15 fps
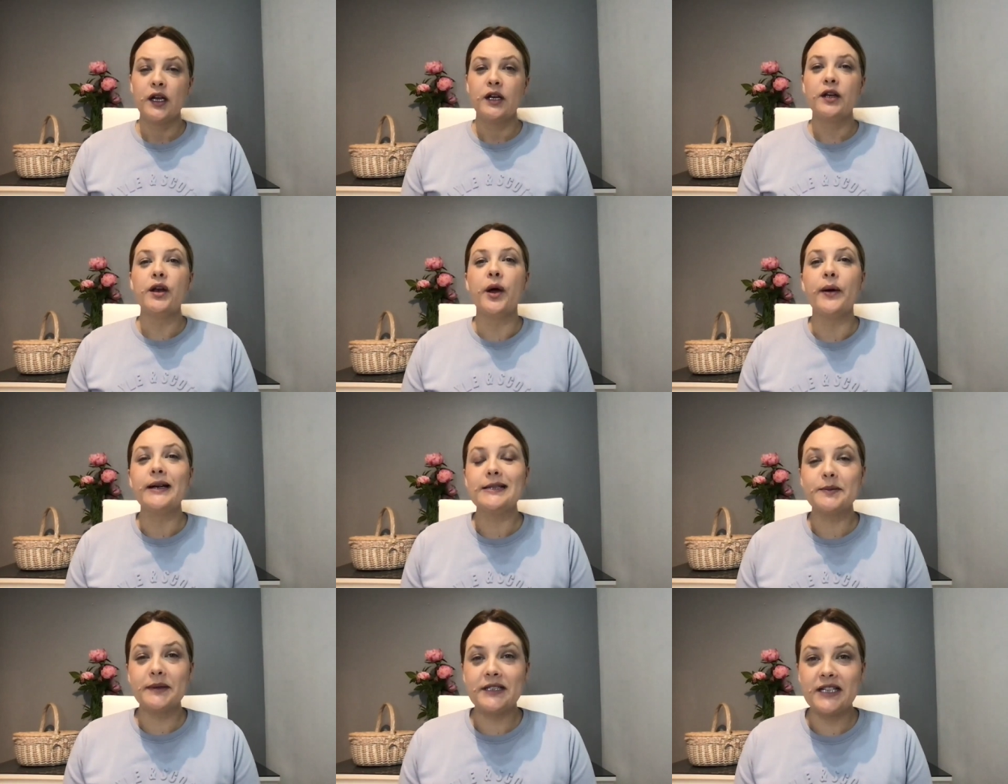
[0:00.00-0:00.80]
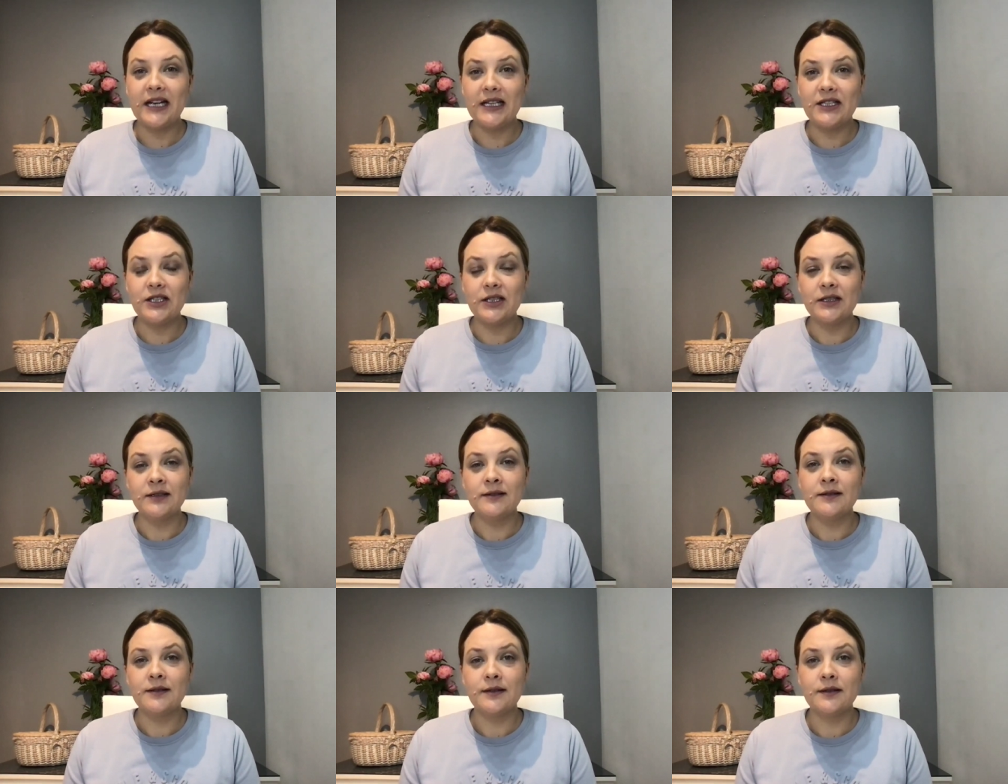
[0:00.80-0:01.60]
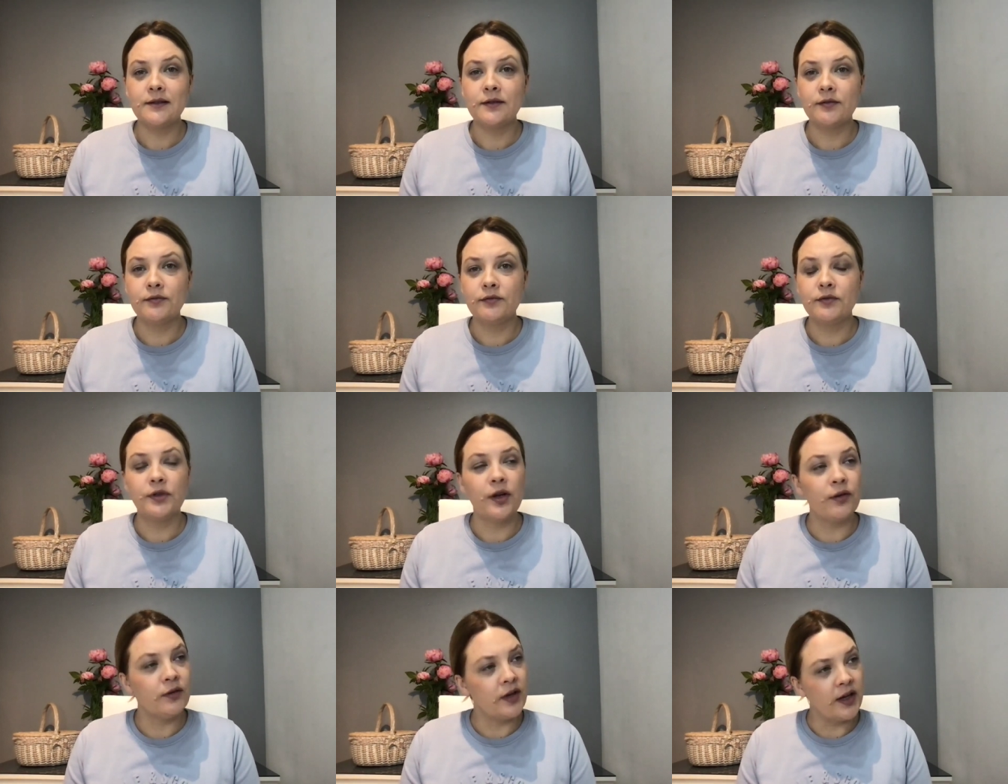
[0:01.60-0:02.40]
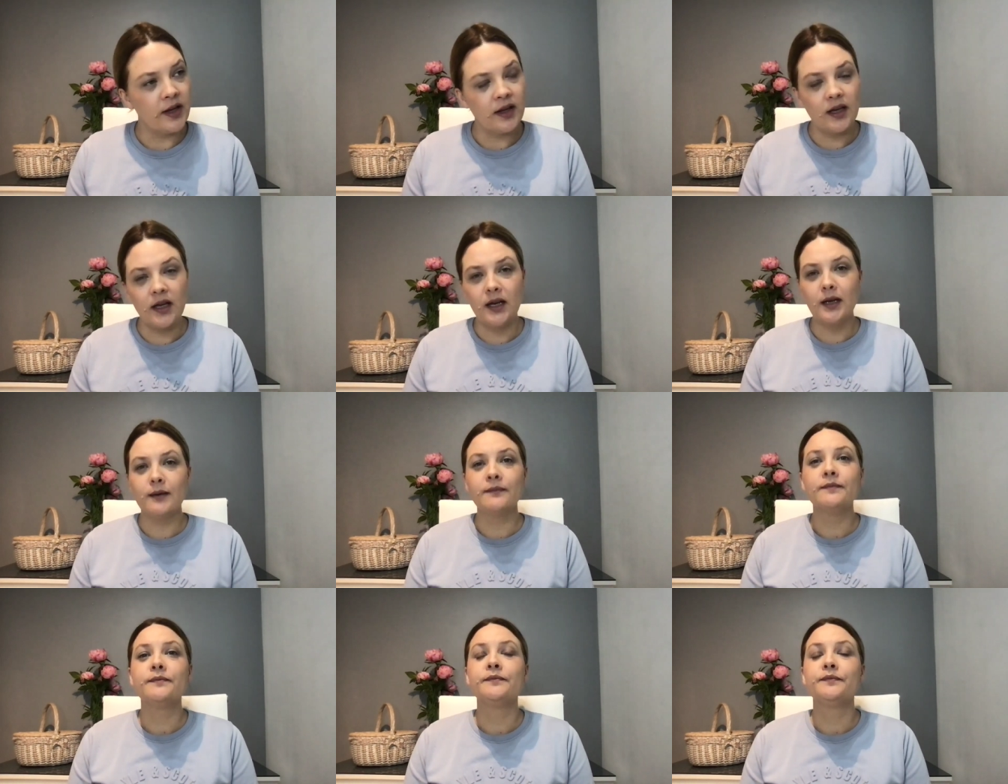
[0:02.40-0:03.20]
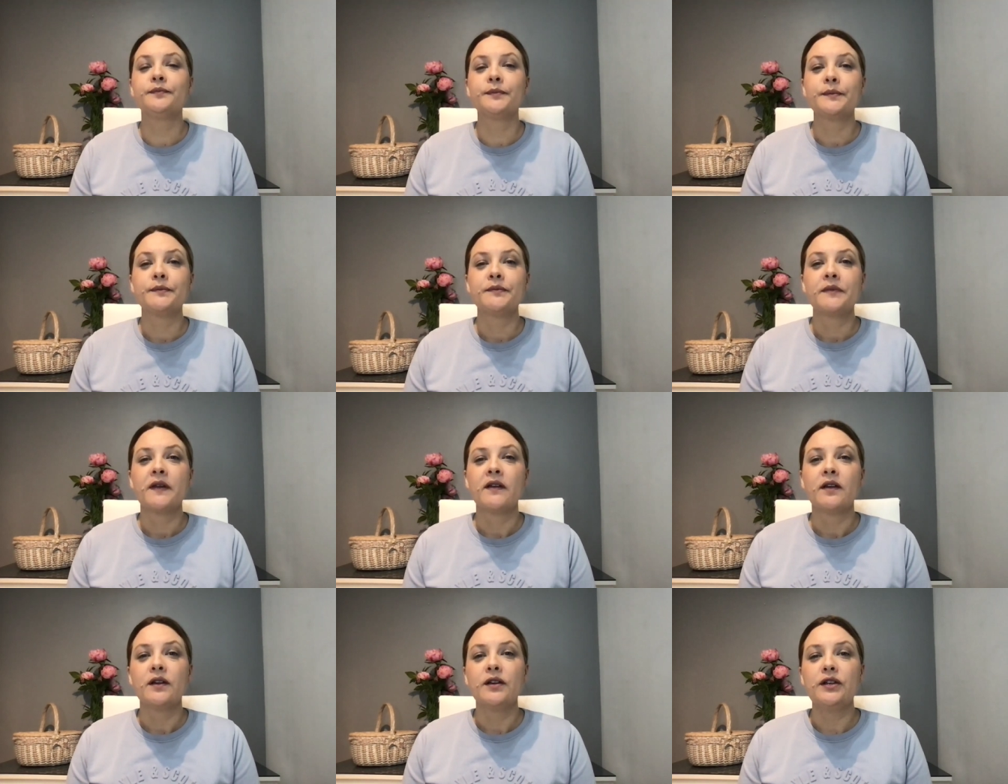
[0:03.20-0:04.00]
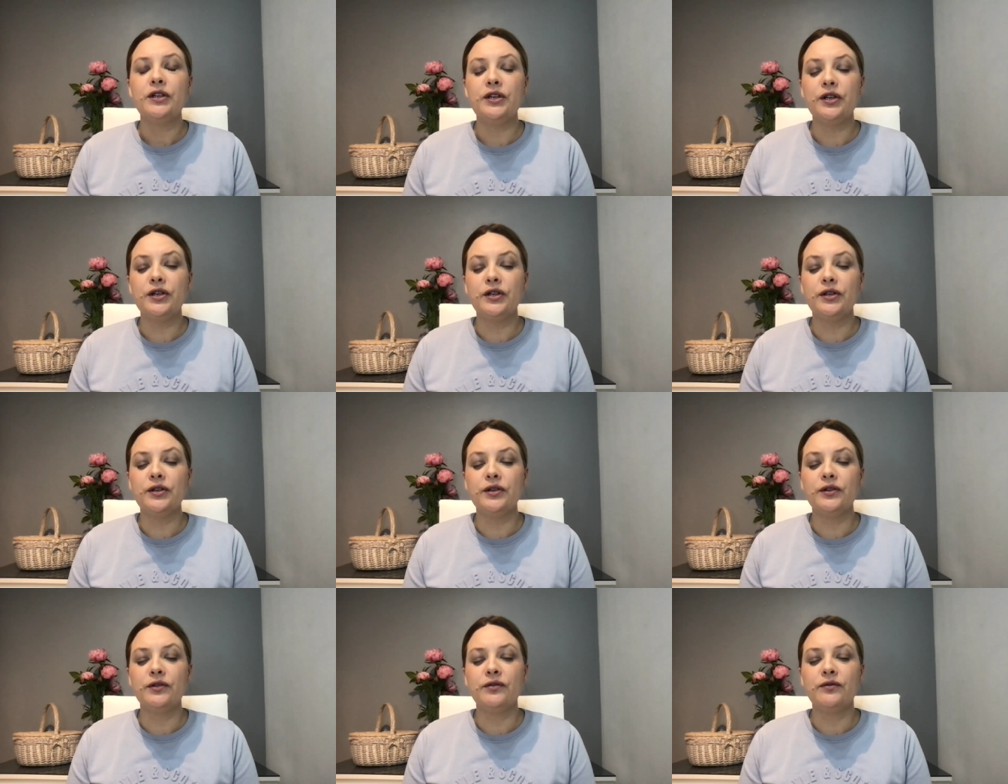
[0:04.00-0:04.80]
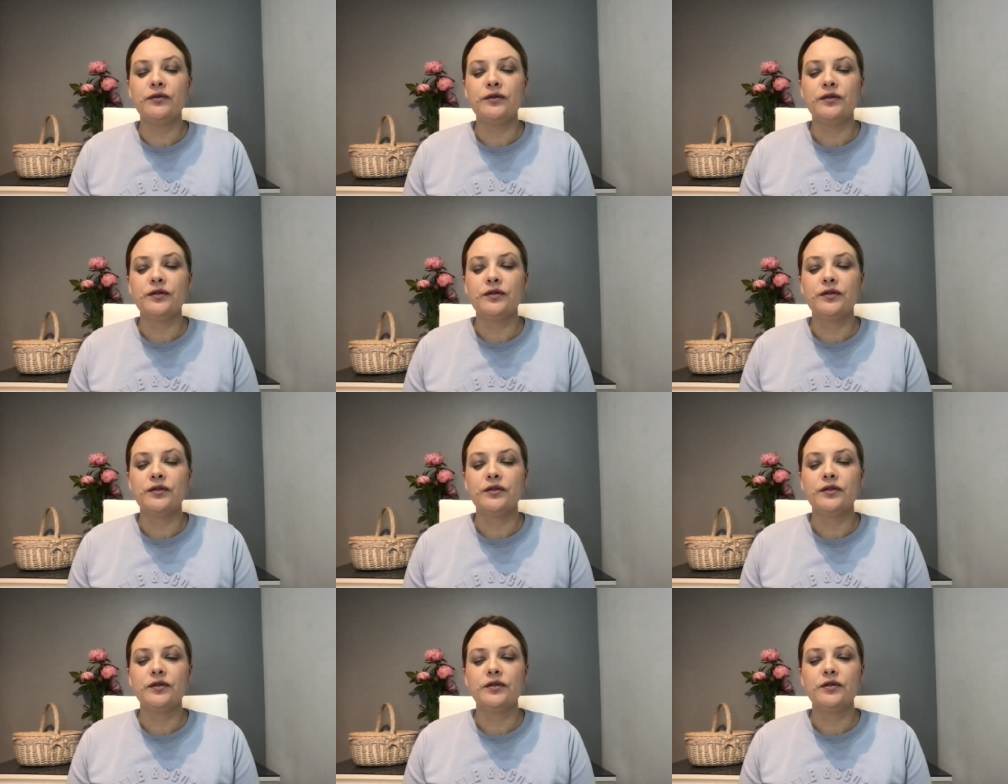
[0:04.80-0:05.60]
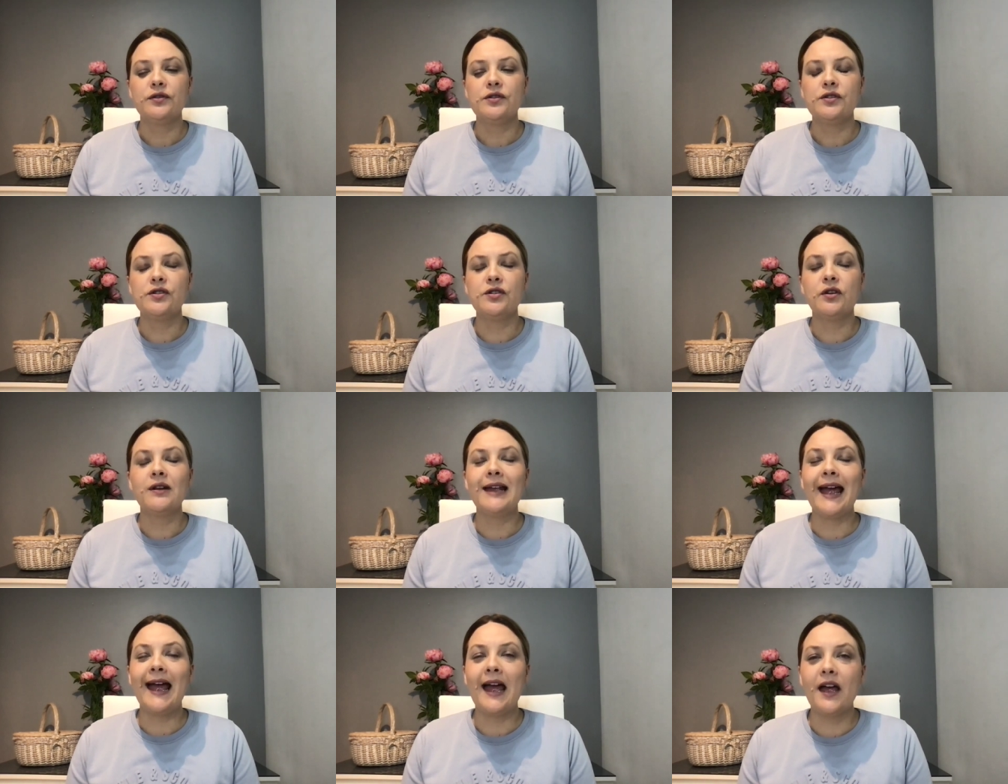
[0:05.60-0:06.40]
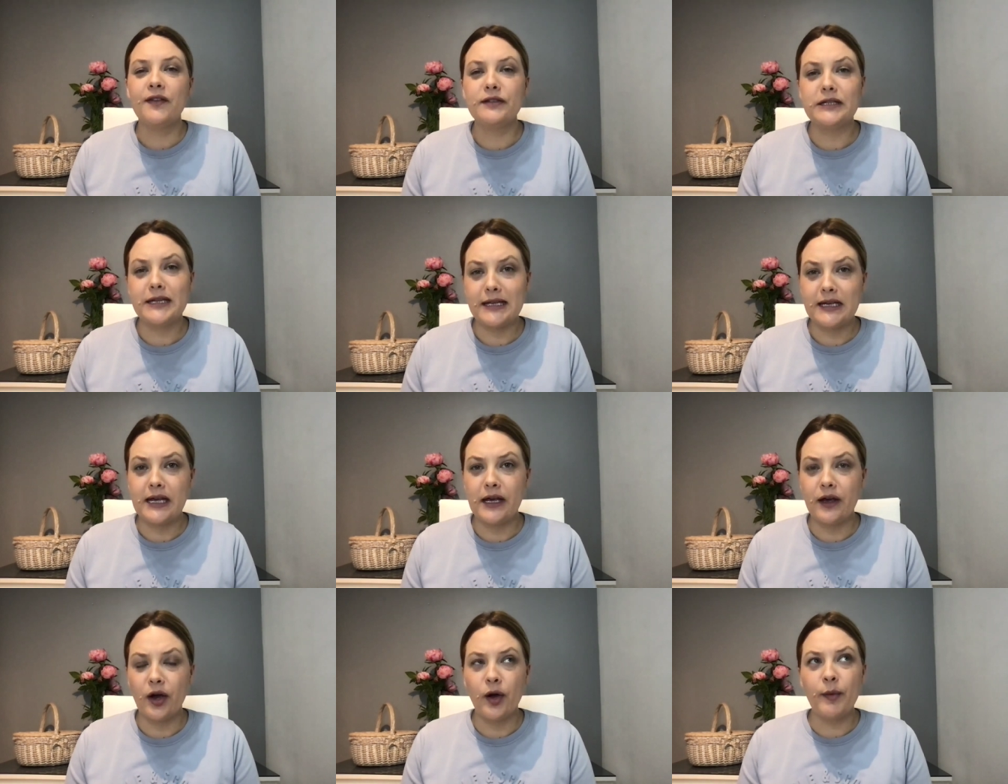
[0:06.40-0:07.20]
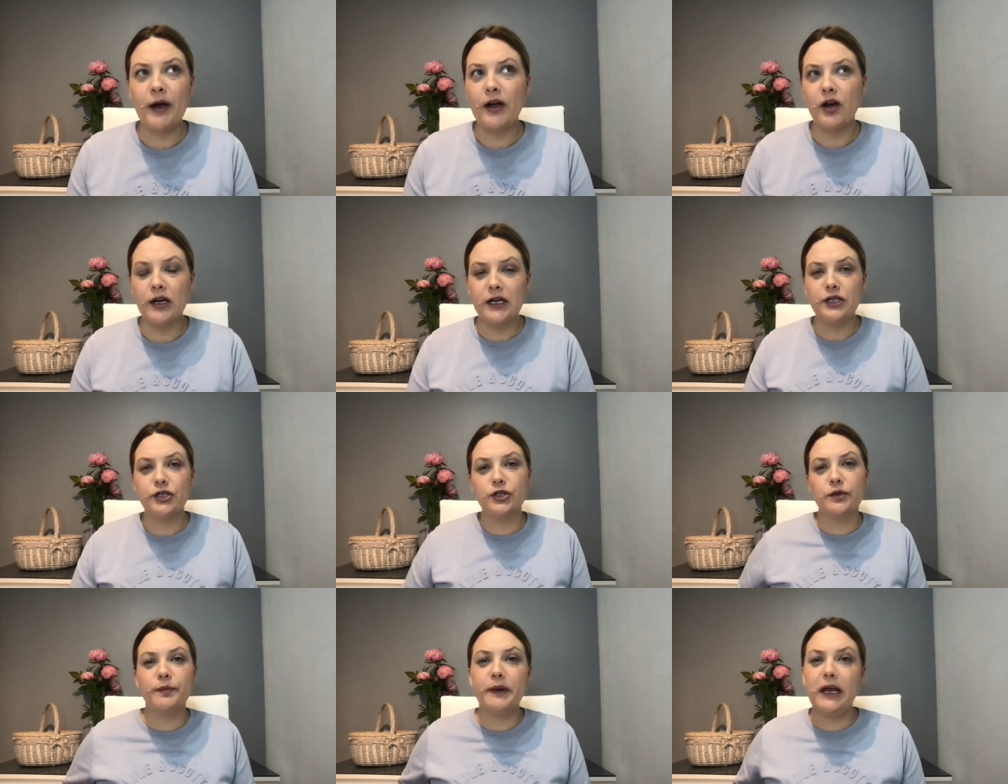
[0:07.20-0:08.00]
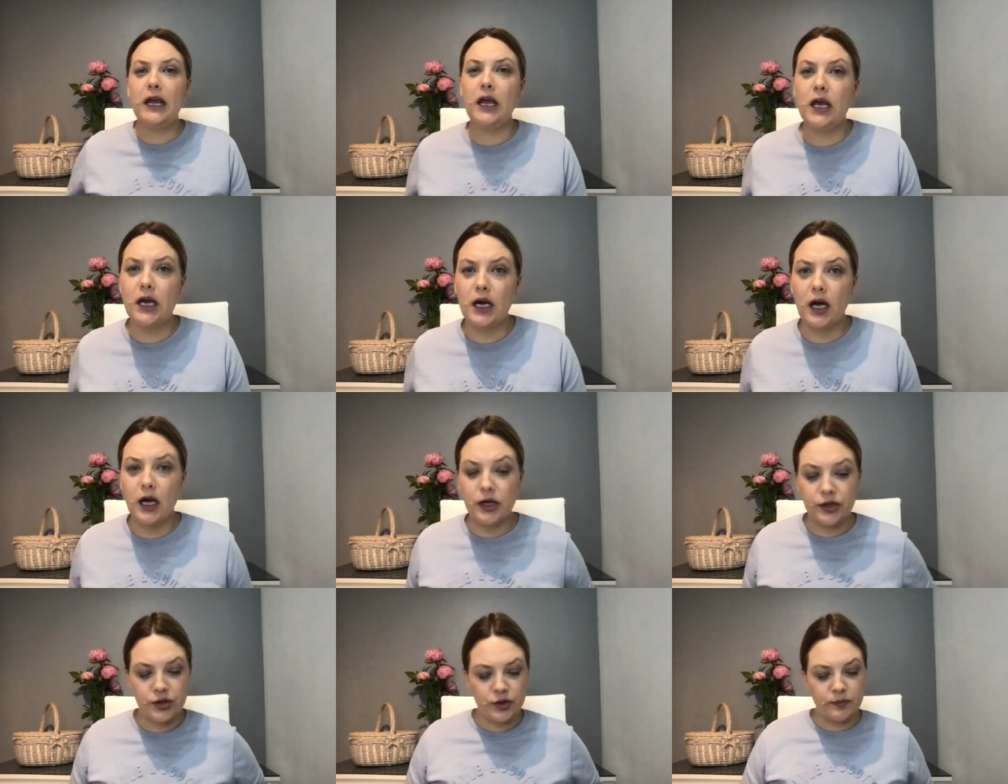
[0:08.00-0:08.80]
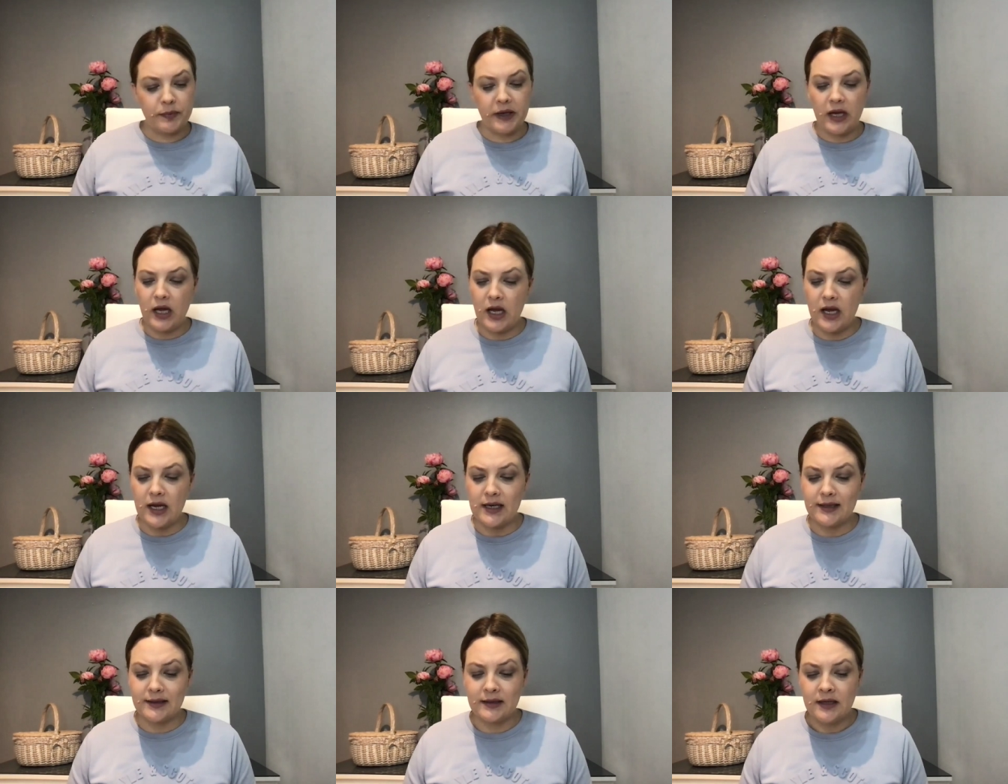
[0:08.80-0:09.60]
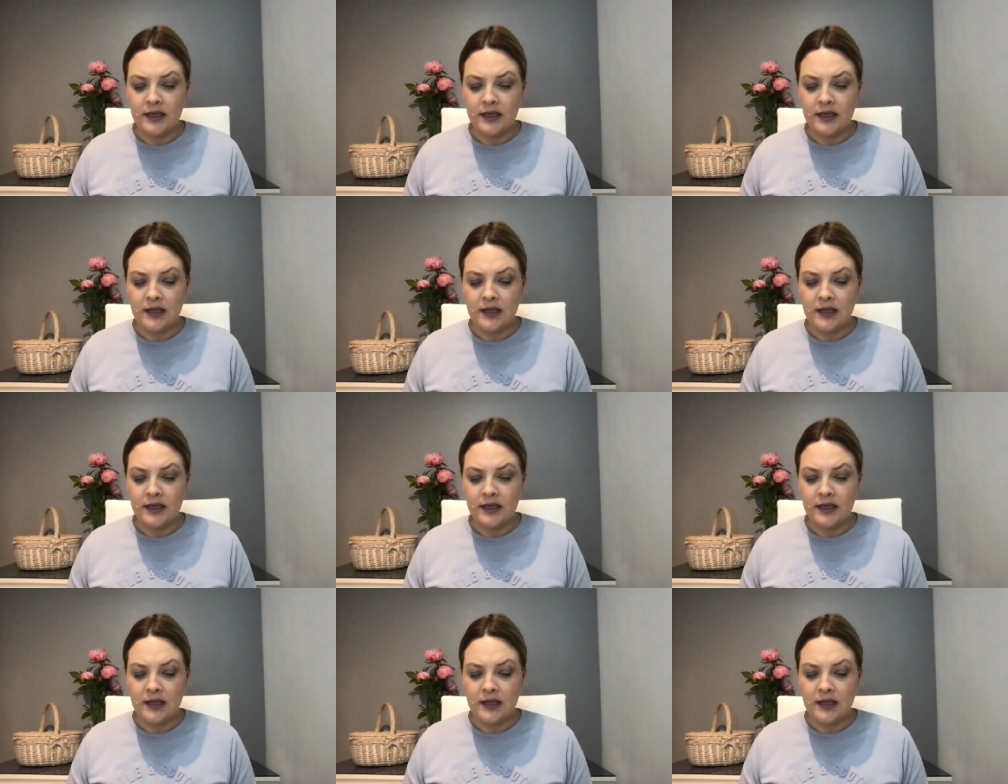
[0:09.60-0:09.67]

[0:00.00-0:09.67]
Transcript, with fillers: No expectations, no nothing. You don't have to think, oh my God, I should be here. I should be here.